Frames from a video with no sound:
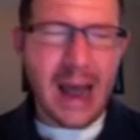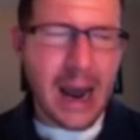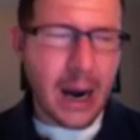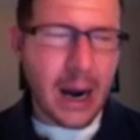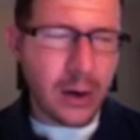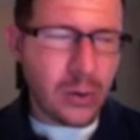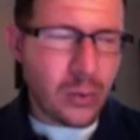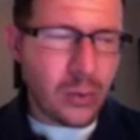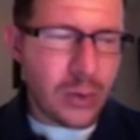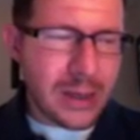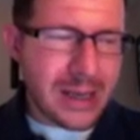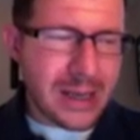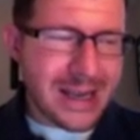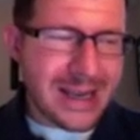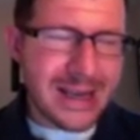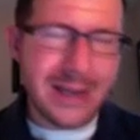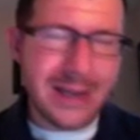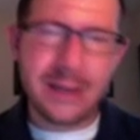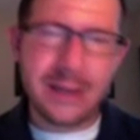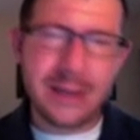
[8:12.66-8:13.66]
how do we
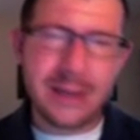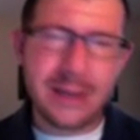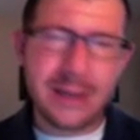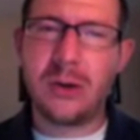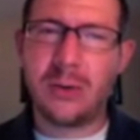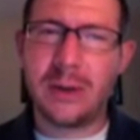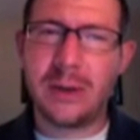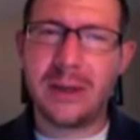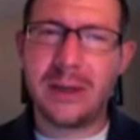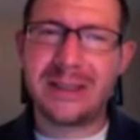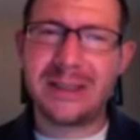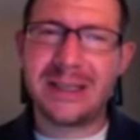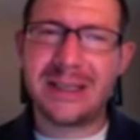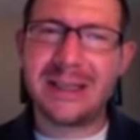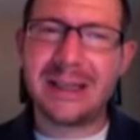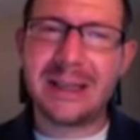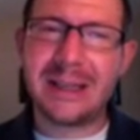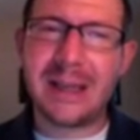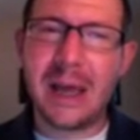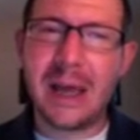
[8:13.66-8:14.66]
increase
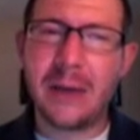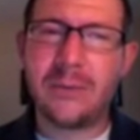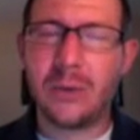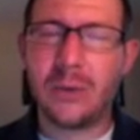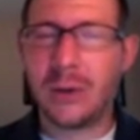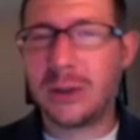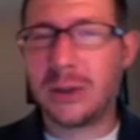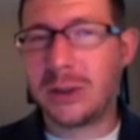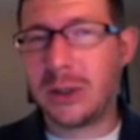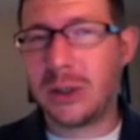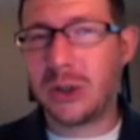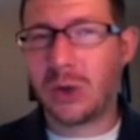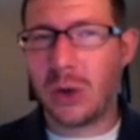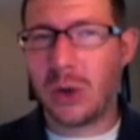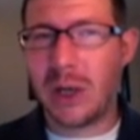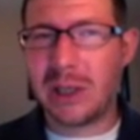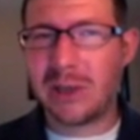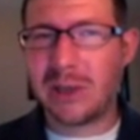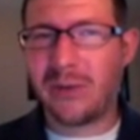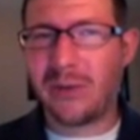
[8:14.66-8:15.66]
and leverage the
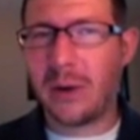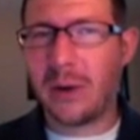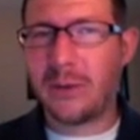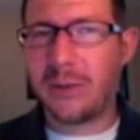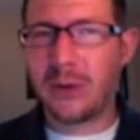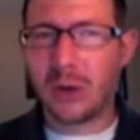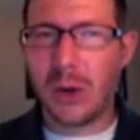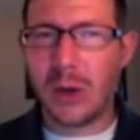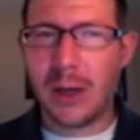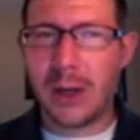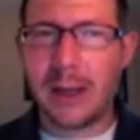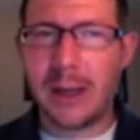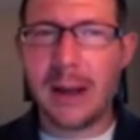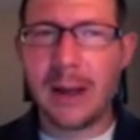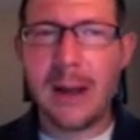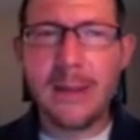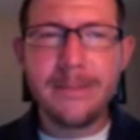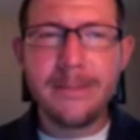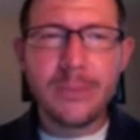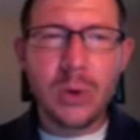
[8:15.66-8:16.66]
transfer of training.
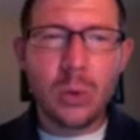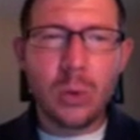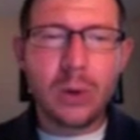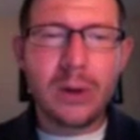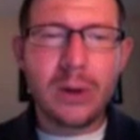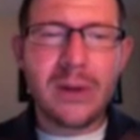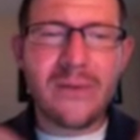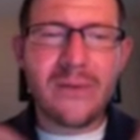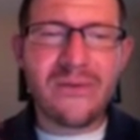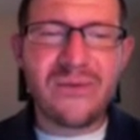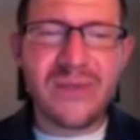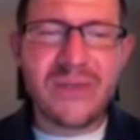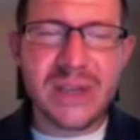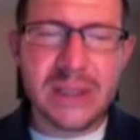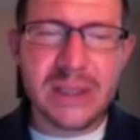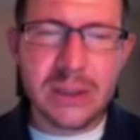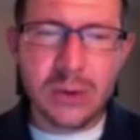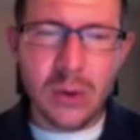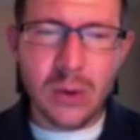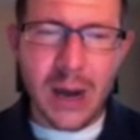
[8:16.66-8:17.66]
What are the
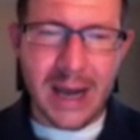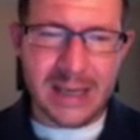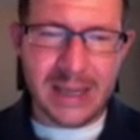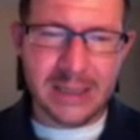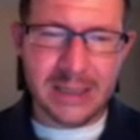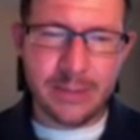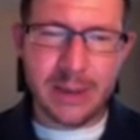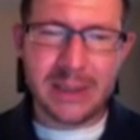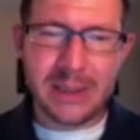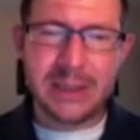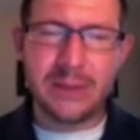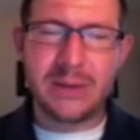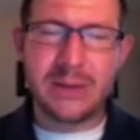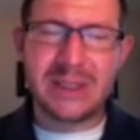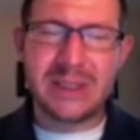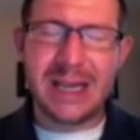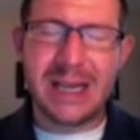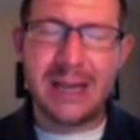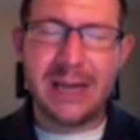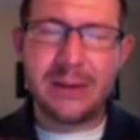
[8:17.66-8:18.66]
physical aspects of the
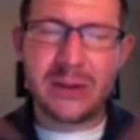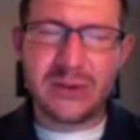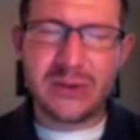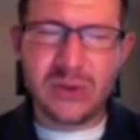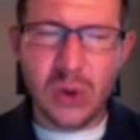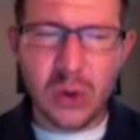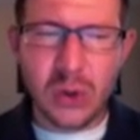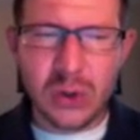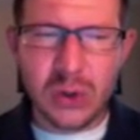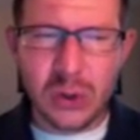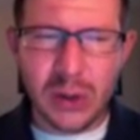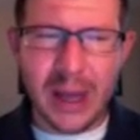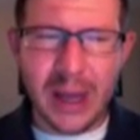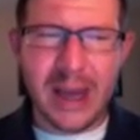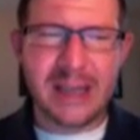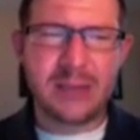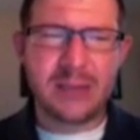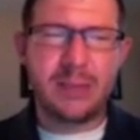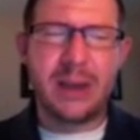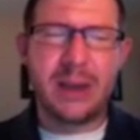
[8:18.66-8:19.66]
site, the social
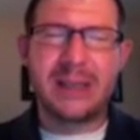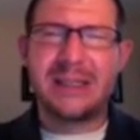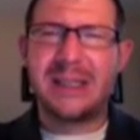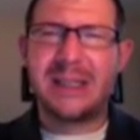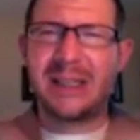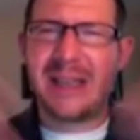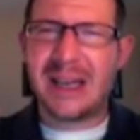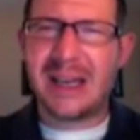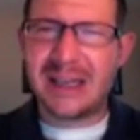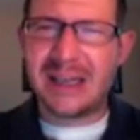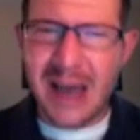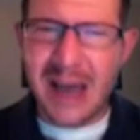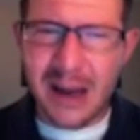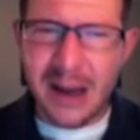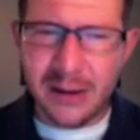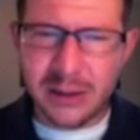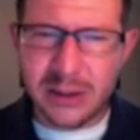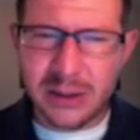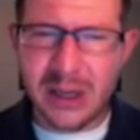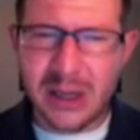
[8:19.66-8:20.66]
aspects, the
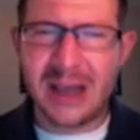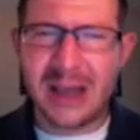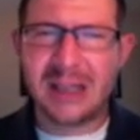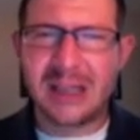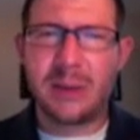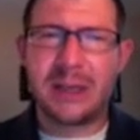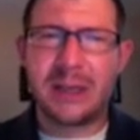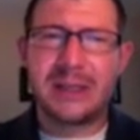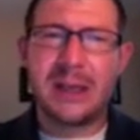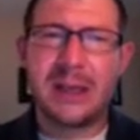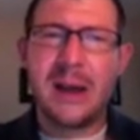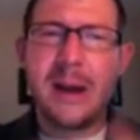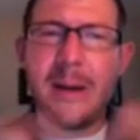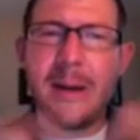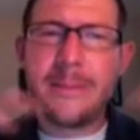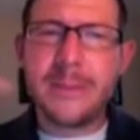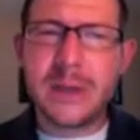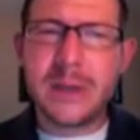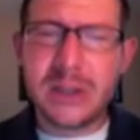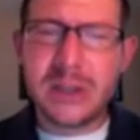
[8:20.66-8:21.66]
technology aspects,
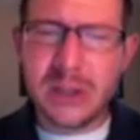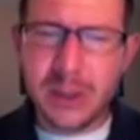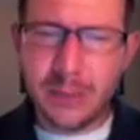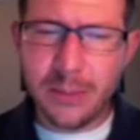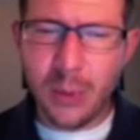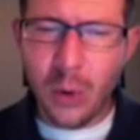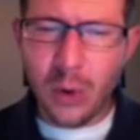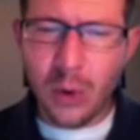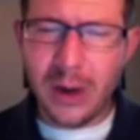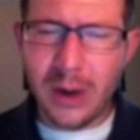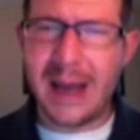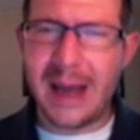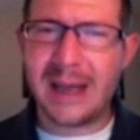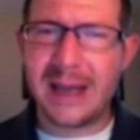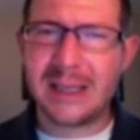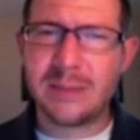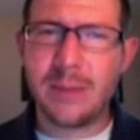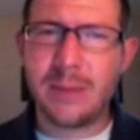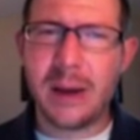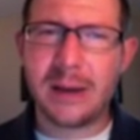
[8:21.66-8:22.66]
the support
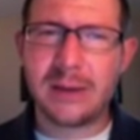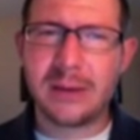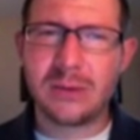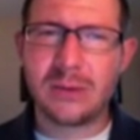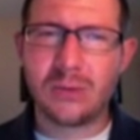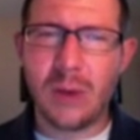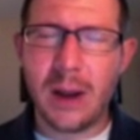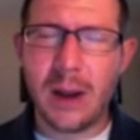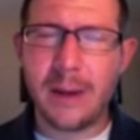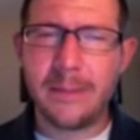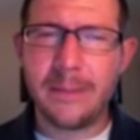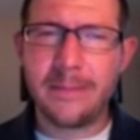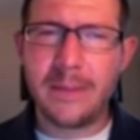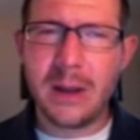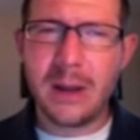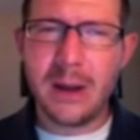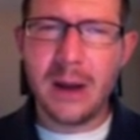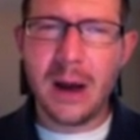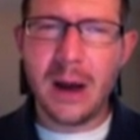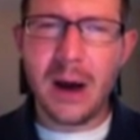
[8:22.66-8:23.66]
aspects, right,
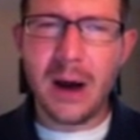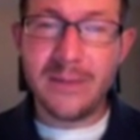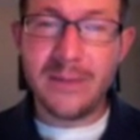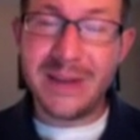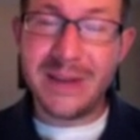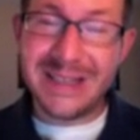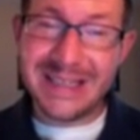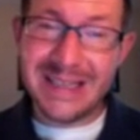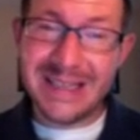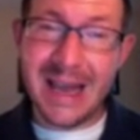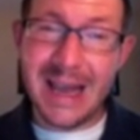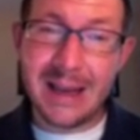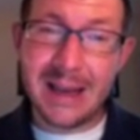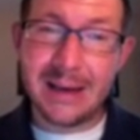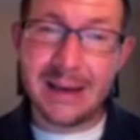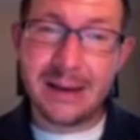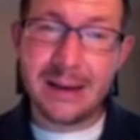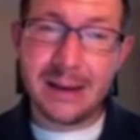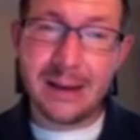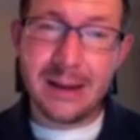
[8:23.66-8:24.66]
of the
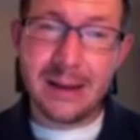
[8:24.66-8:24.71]
site,